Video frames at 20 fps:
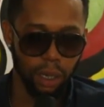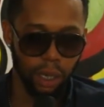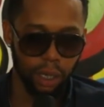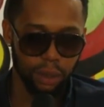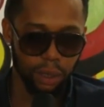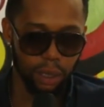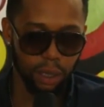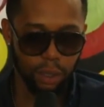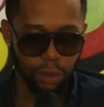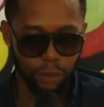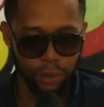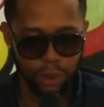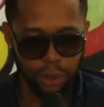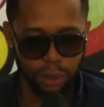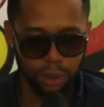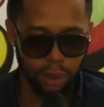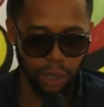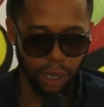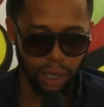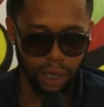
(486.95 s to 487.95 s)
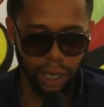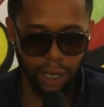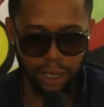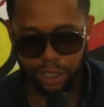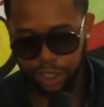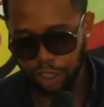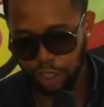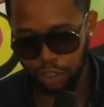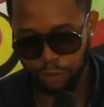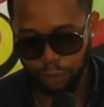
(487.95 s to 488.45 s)
I think it was at the early
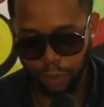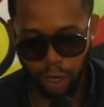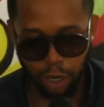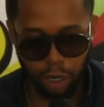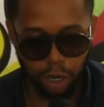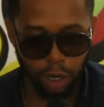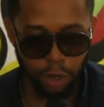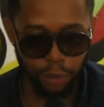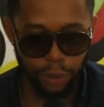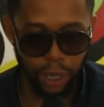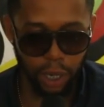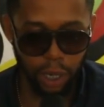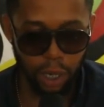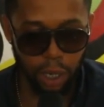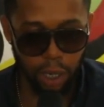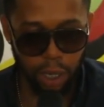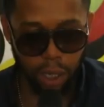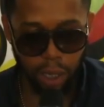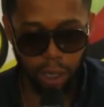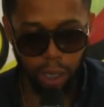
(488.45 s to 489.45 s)
stage of my career